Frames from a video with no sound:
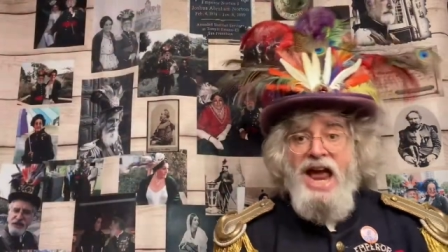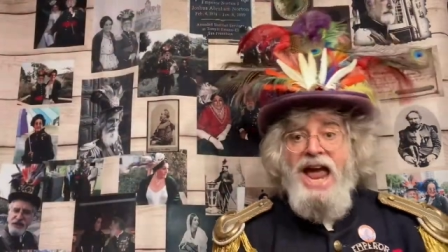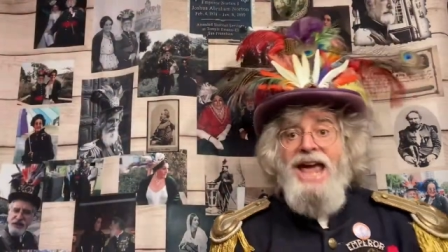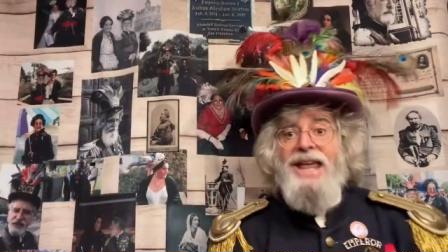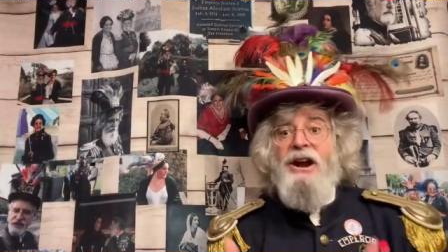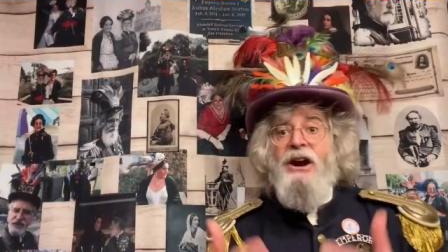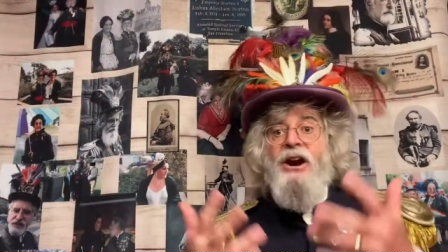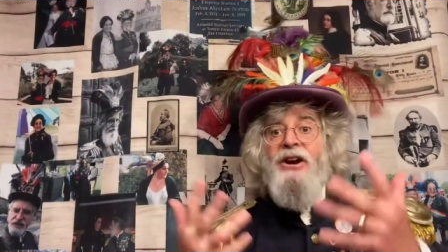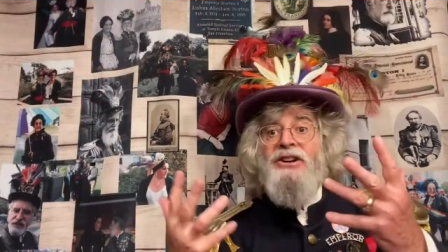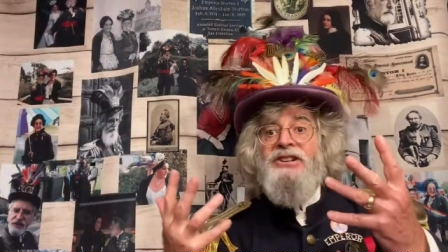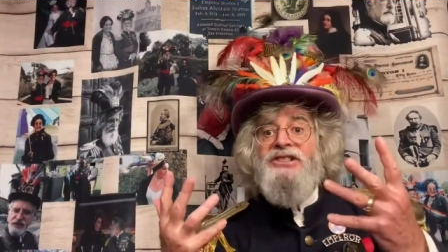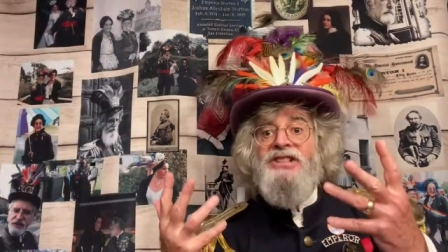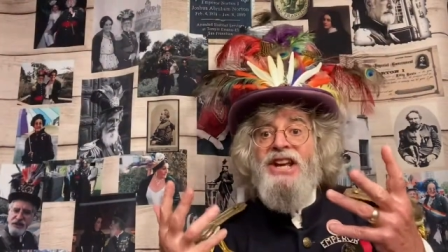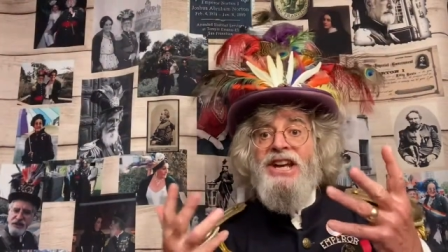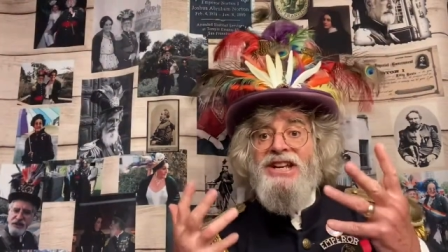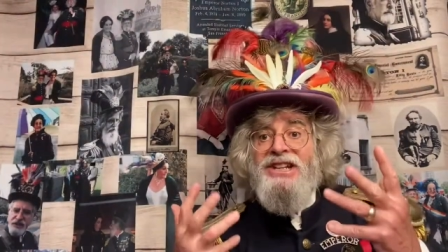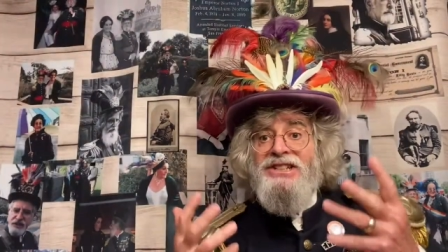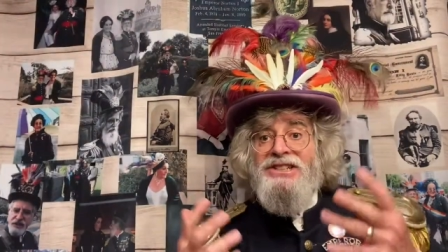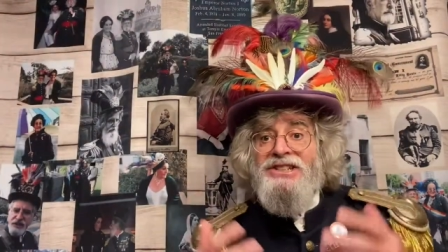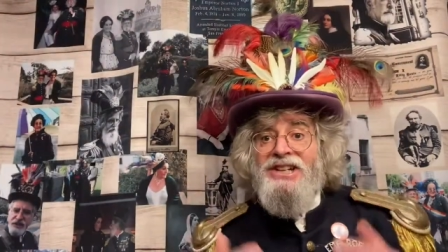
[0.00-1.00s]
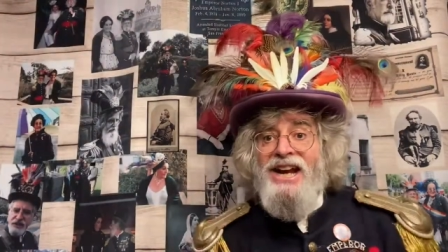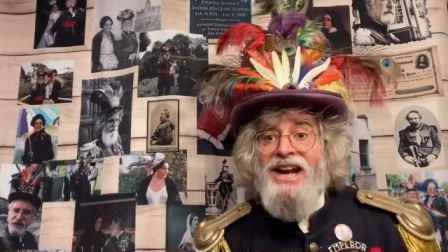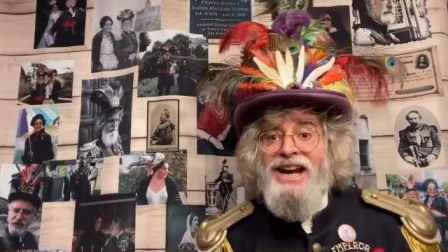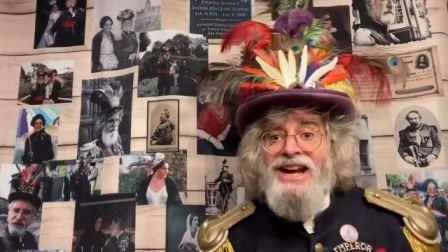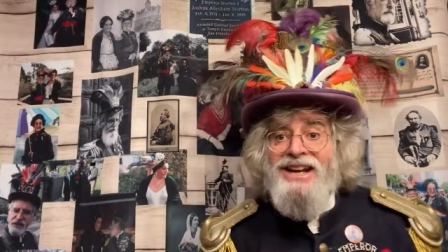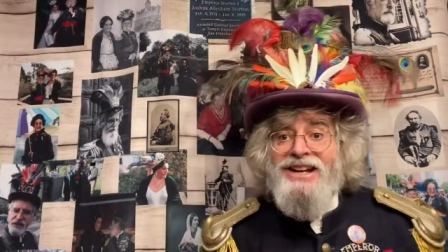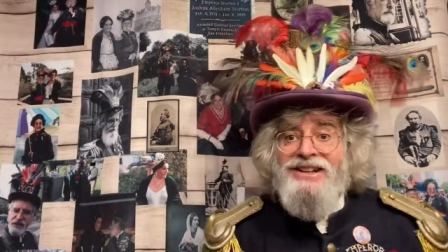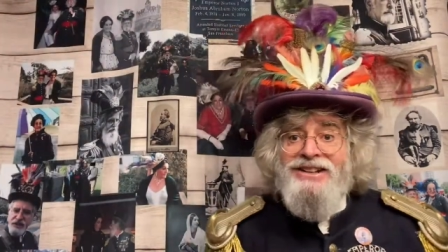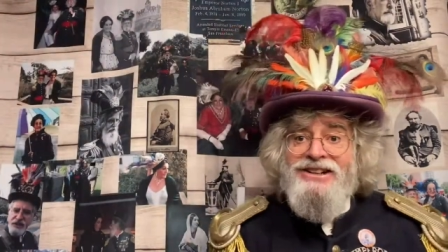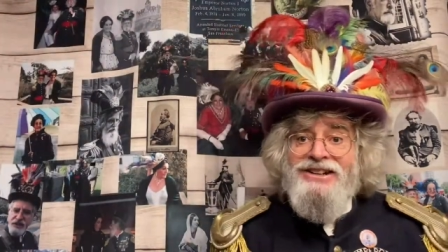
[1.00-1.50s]
and our second
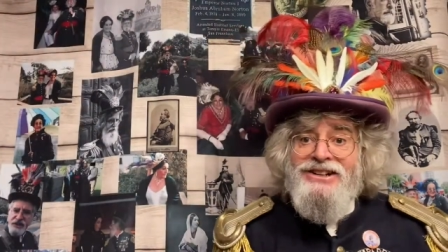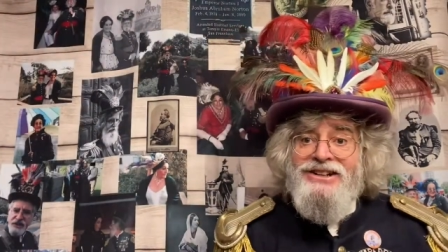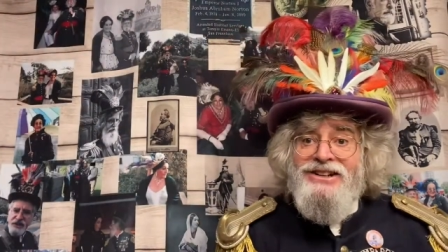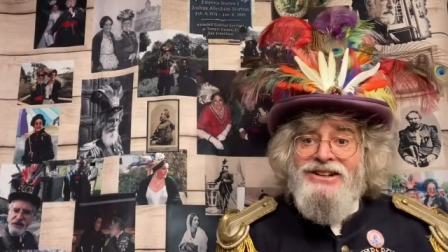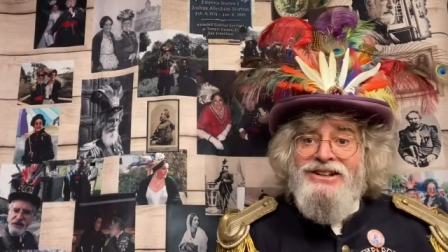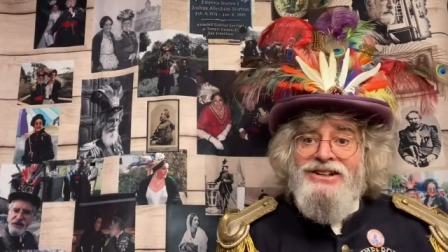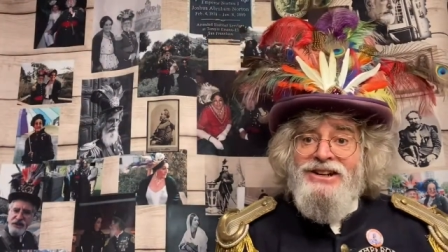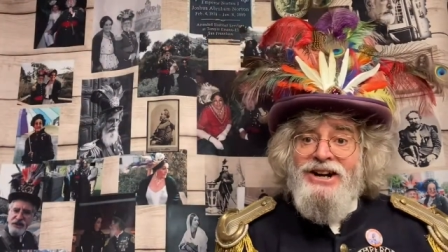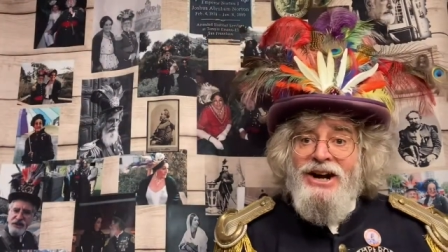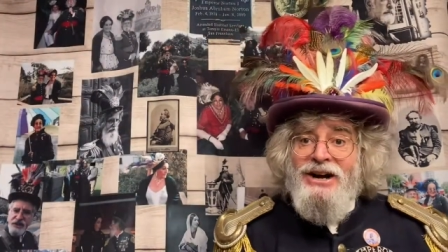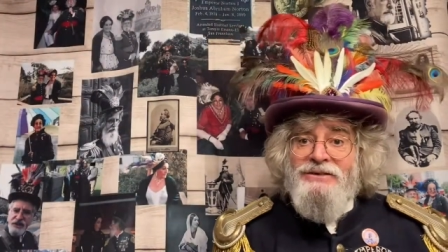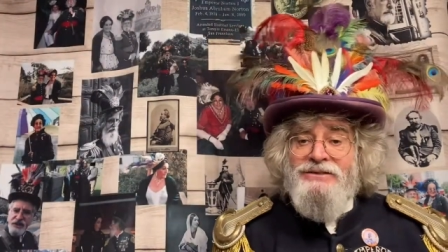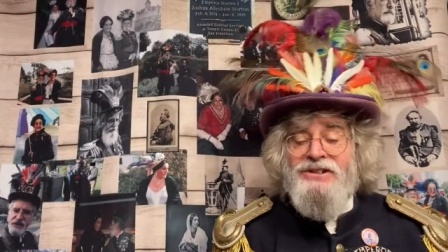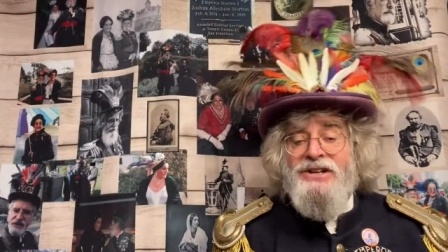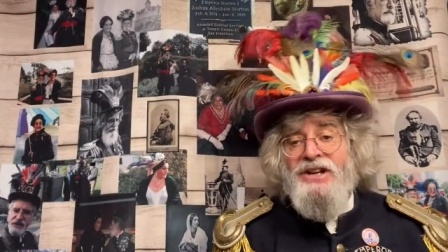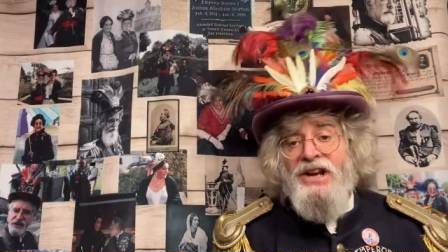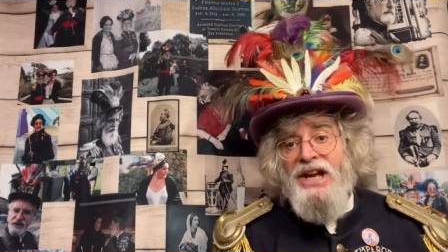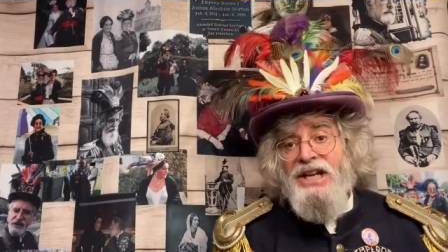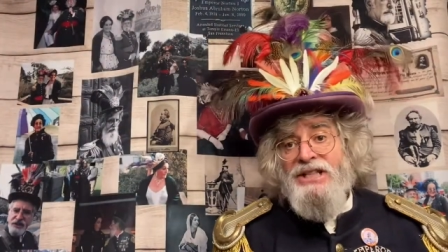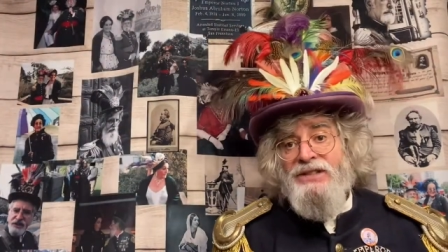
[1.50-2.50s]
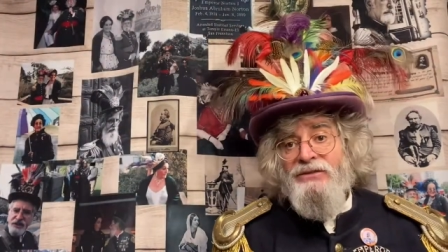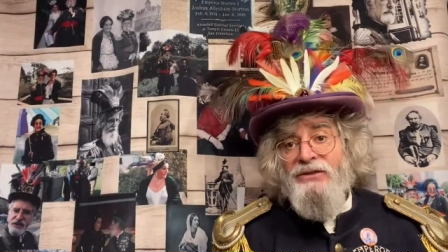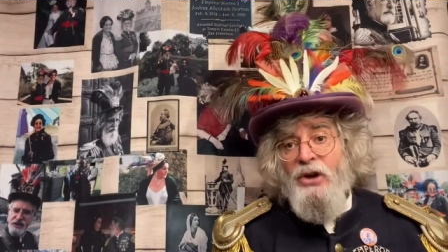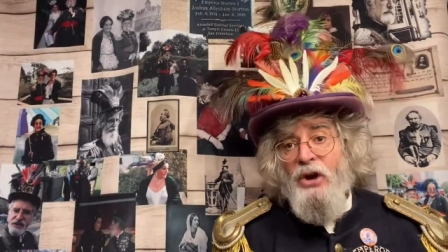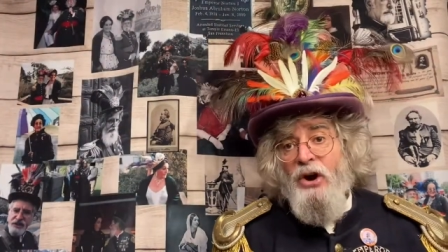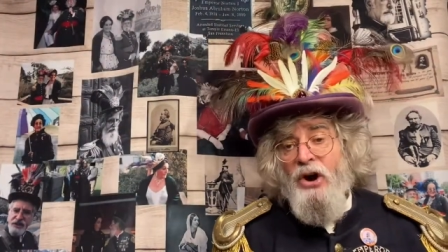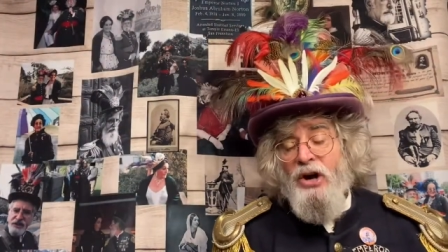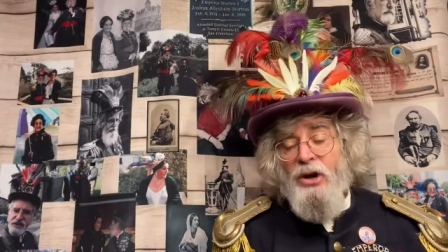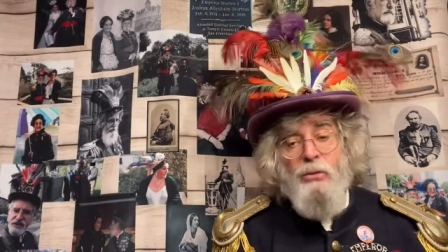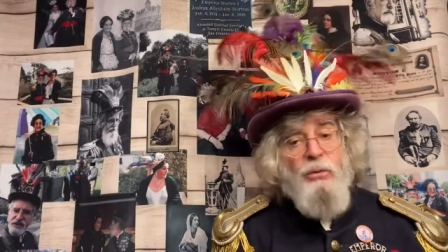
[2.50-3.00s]
take of today's
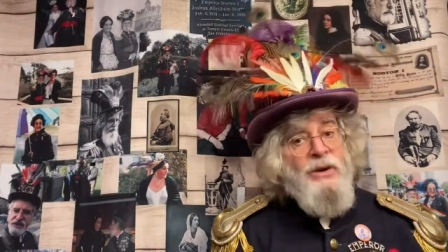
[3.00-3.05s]
vlog.